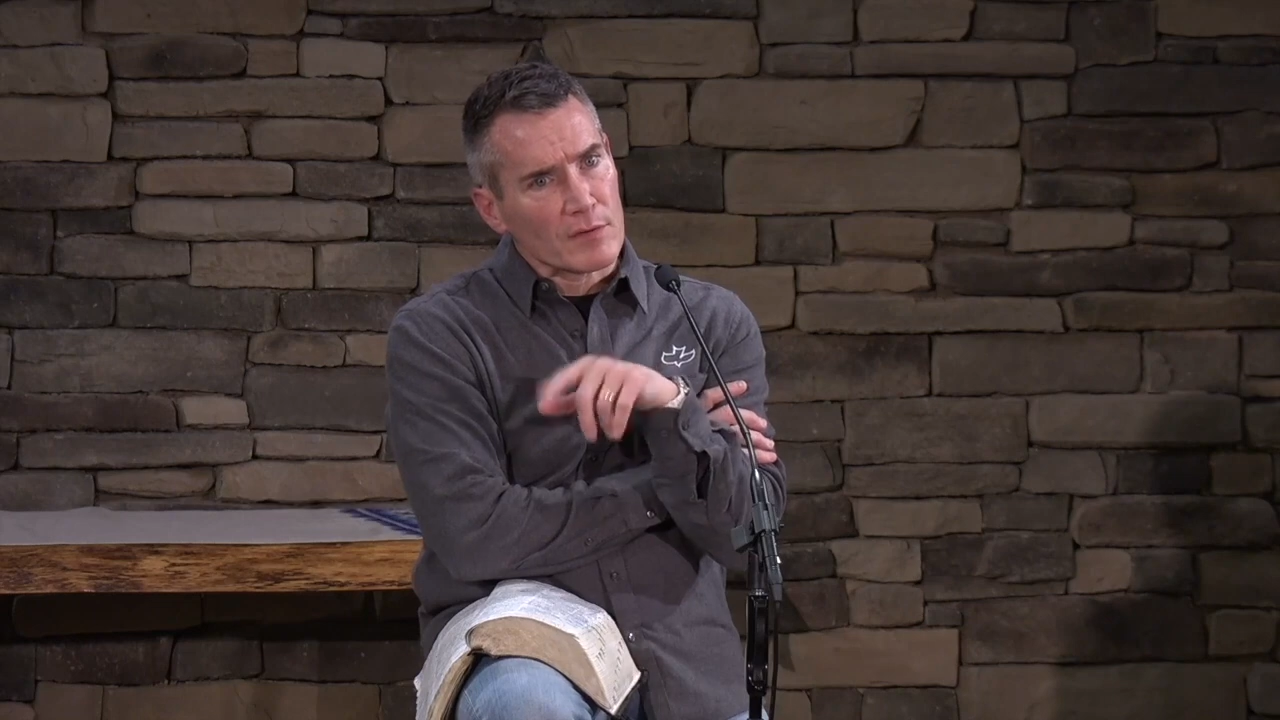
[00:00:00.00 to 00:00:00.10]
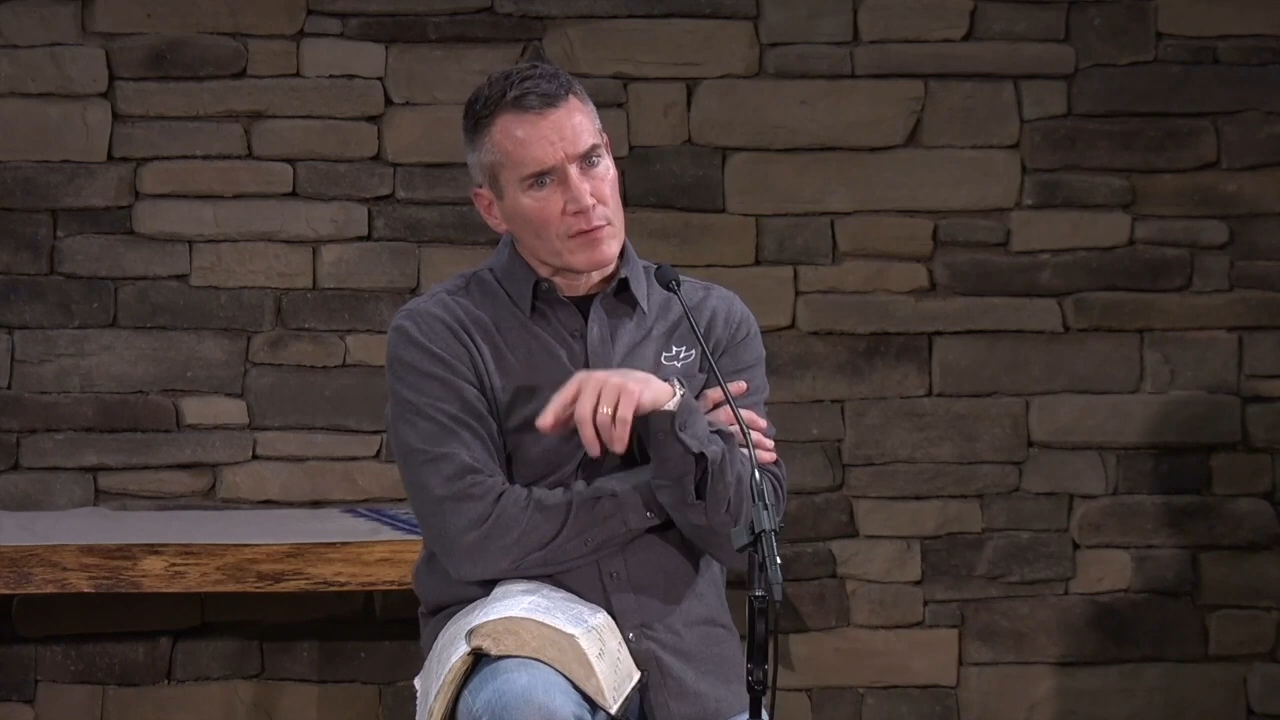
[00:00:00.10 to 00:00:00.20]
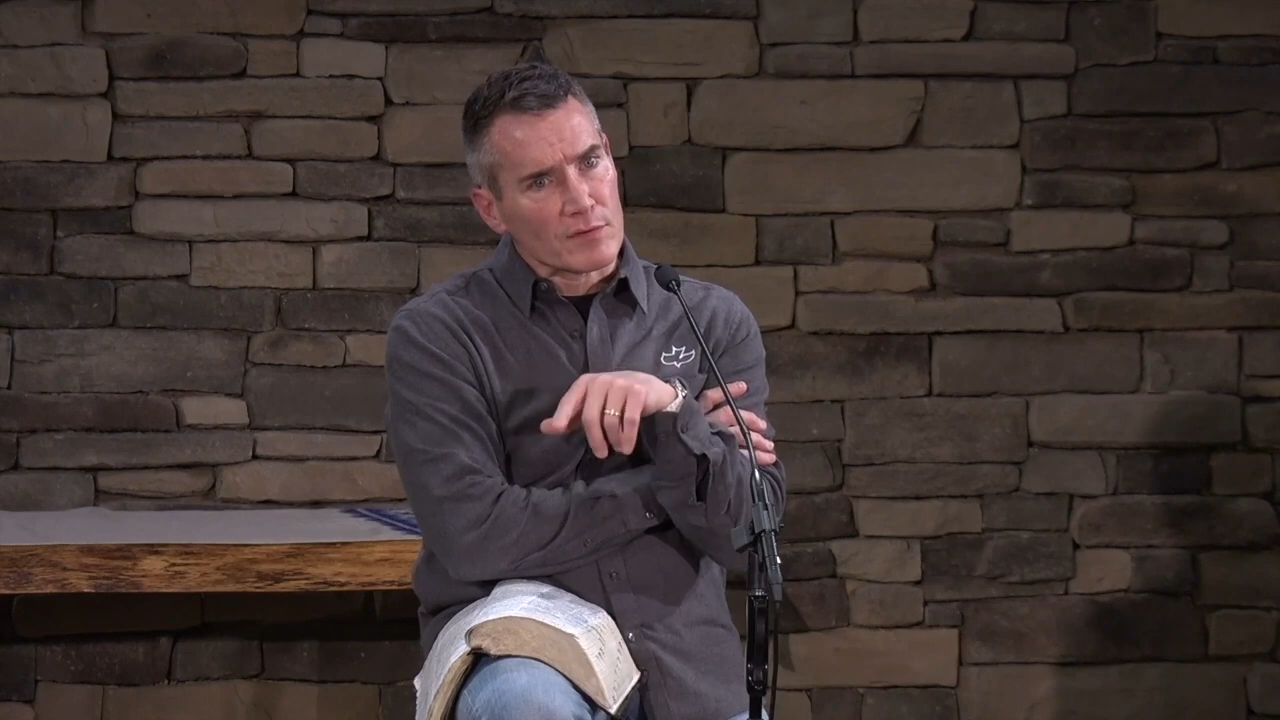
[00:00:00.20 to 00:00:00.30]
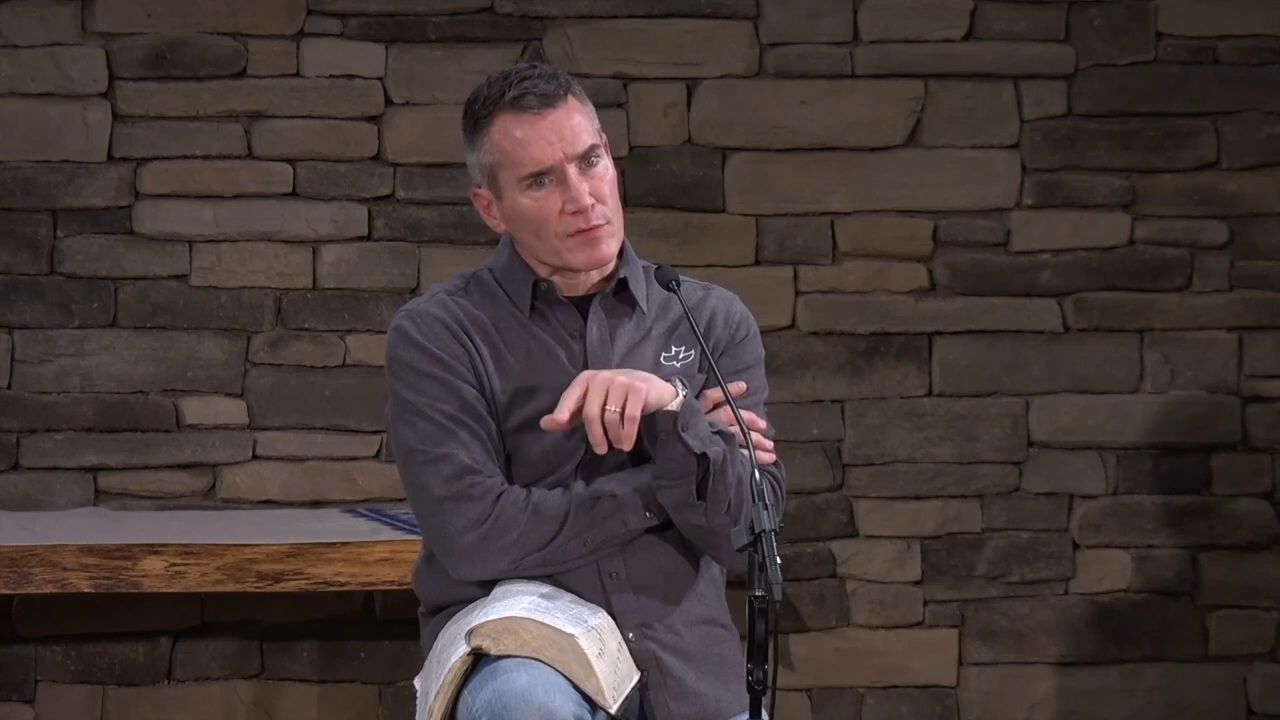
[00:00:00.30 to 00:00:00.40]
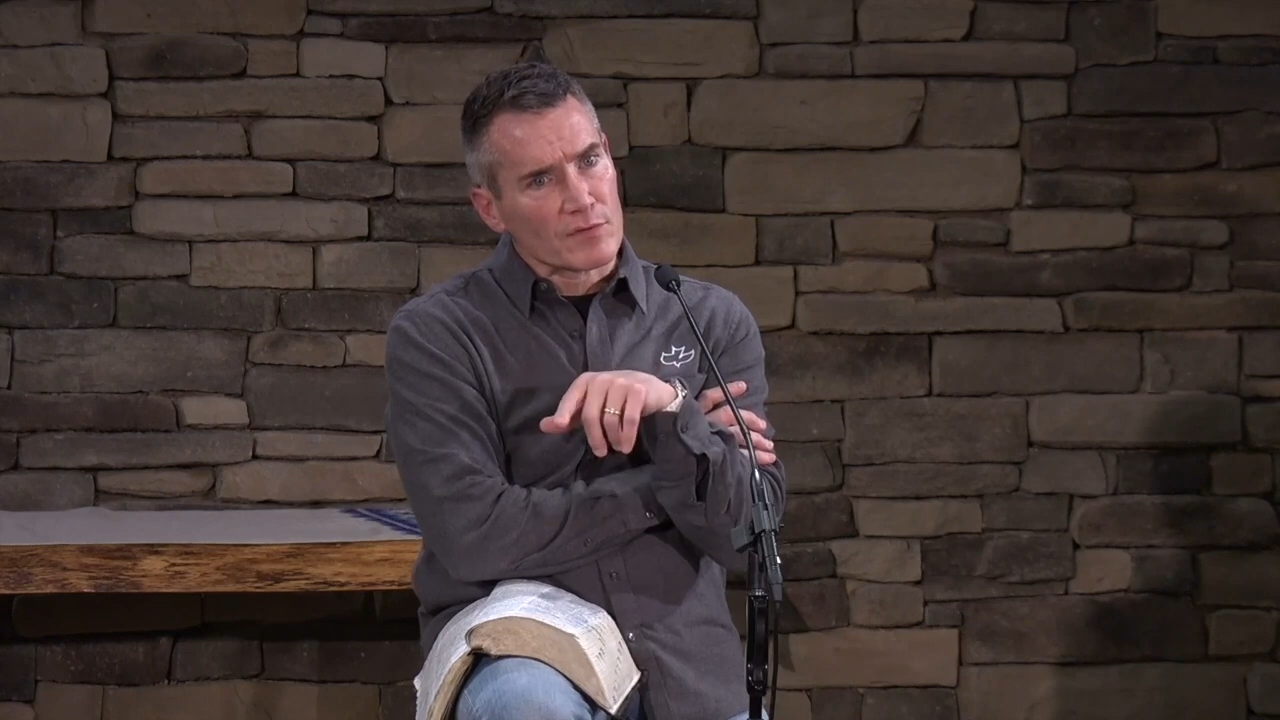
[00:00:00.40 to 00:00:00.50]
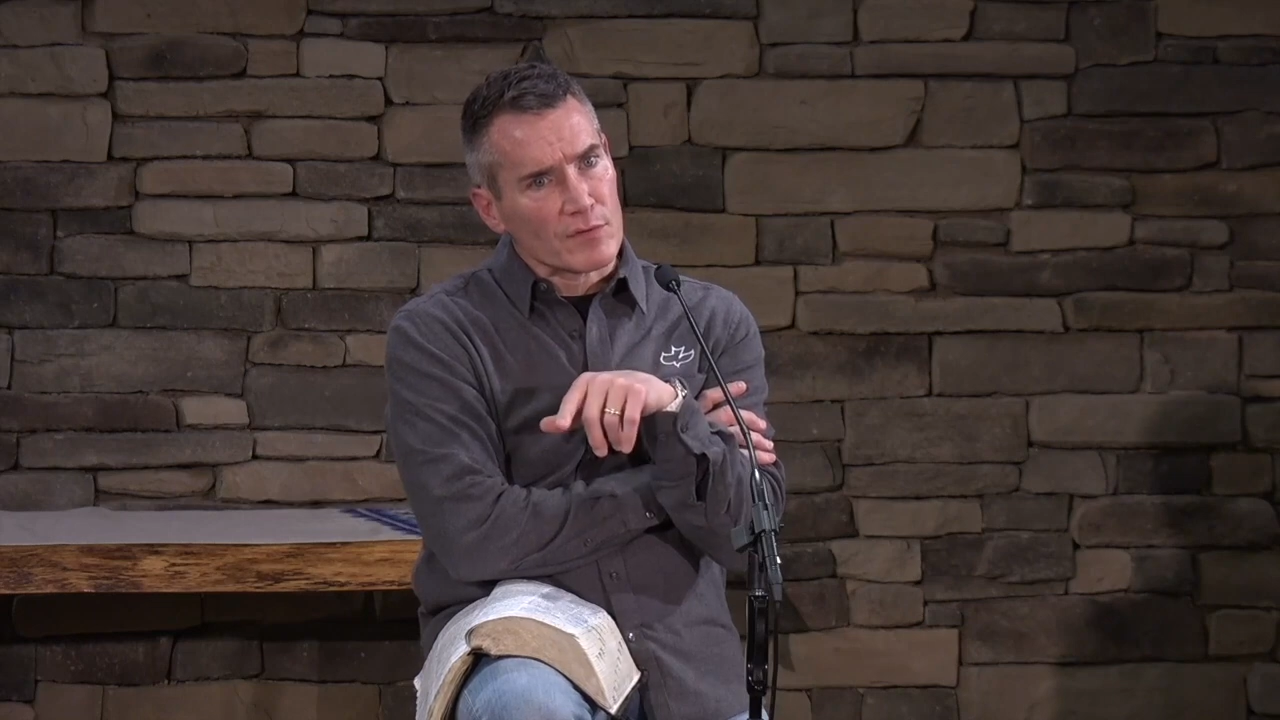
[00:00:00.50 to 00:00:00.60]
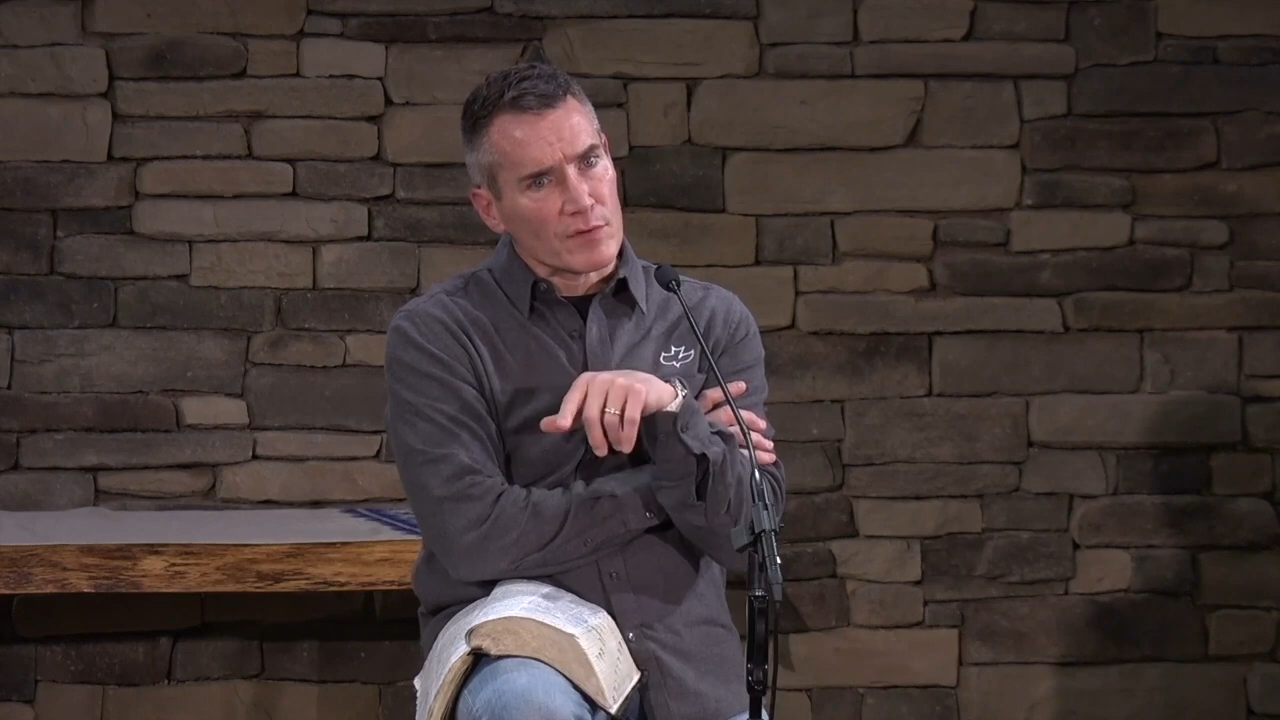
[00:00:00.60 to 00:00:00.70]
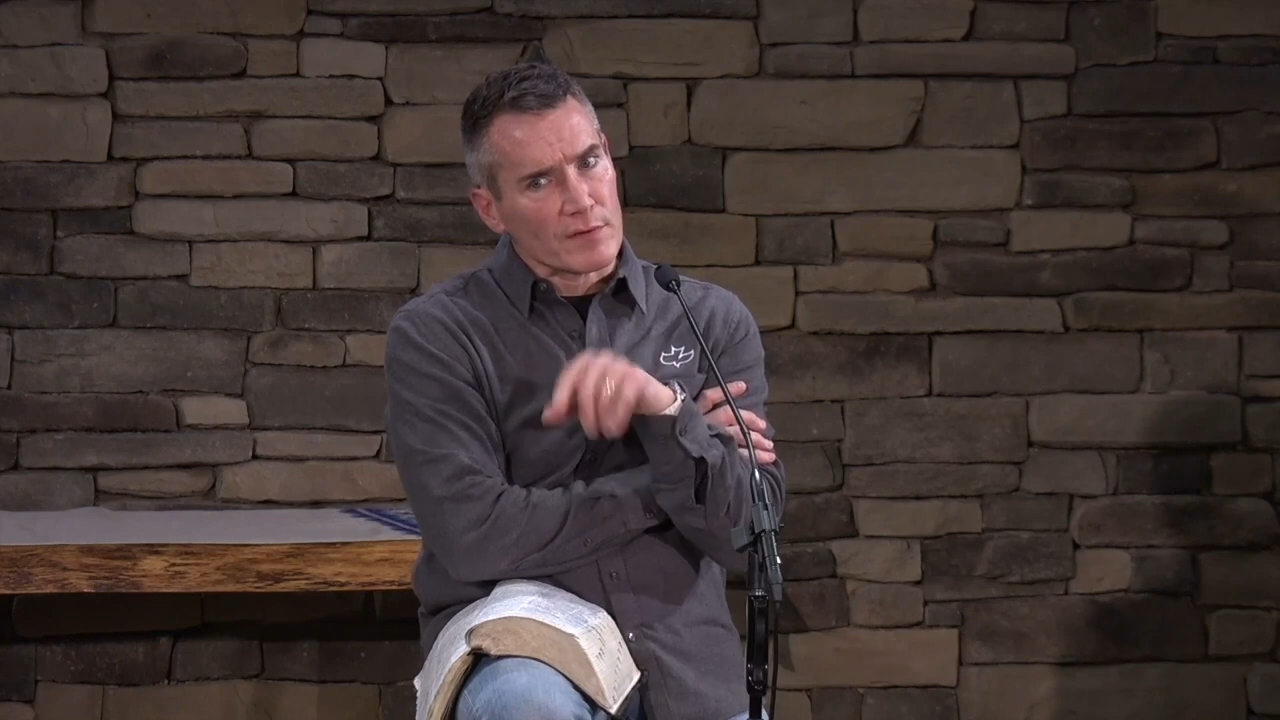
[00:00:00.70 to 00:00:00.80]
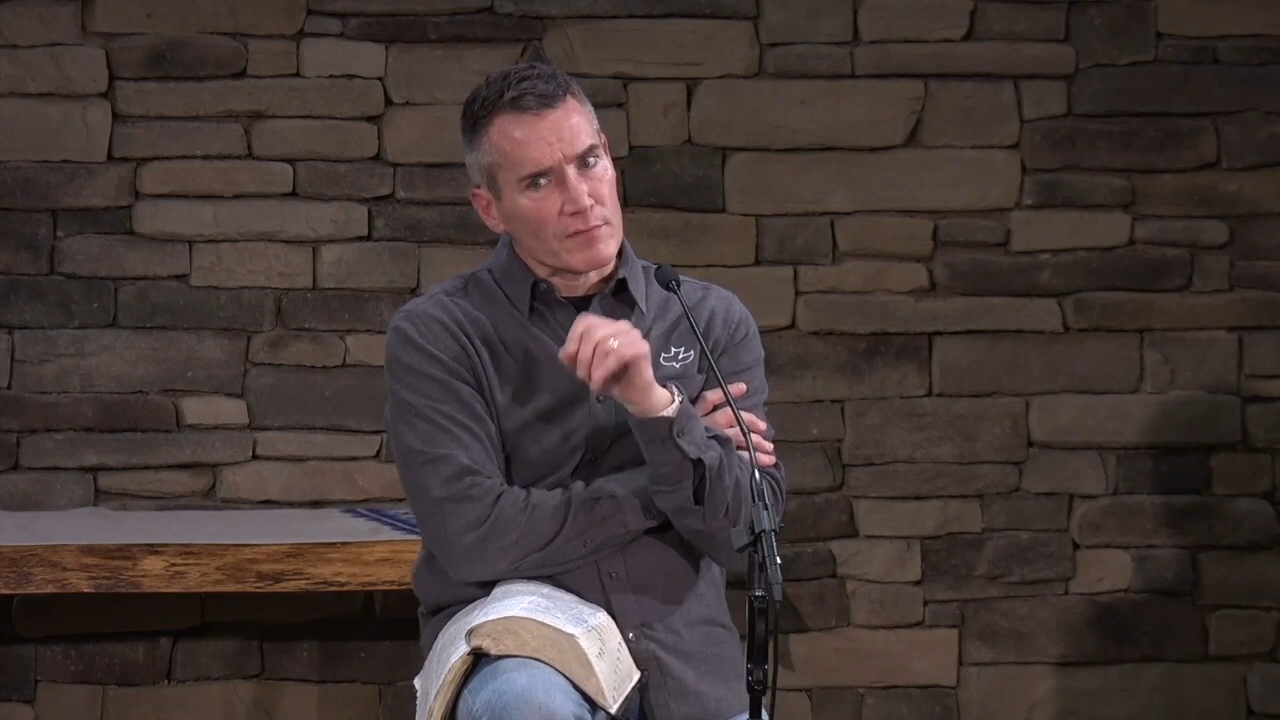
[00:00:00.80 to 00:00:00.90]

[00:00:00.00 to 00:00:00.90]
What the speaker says: or destroyed,